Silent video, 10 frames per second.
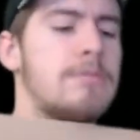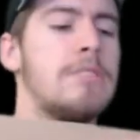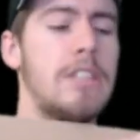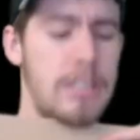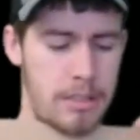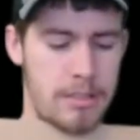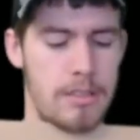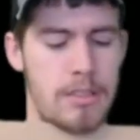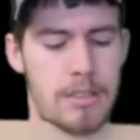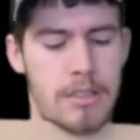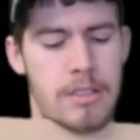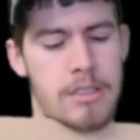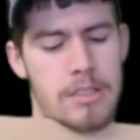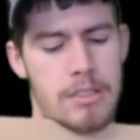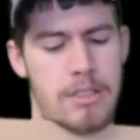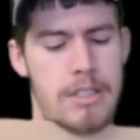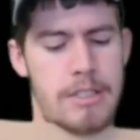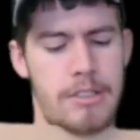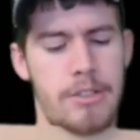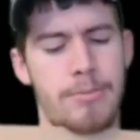Alright,
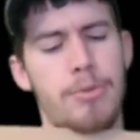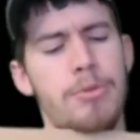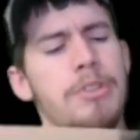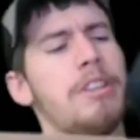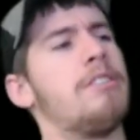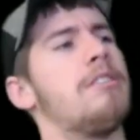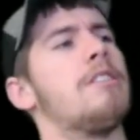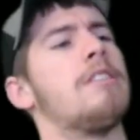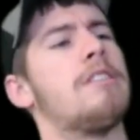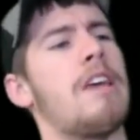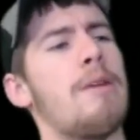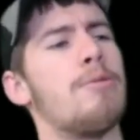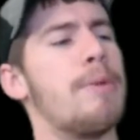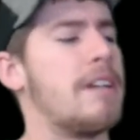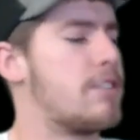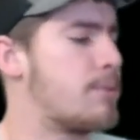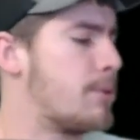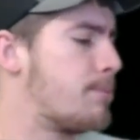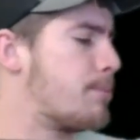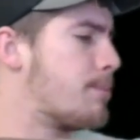so pulling this cable management
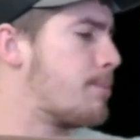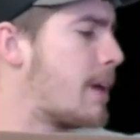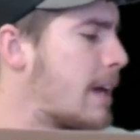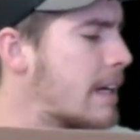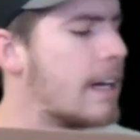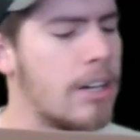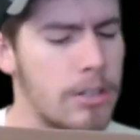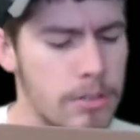bag out.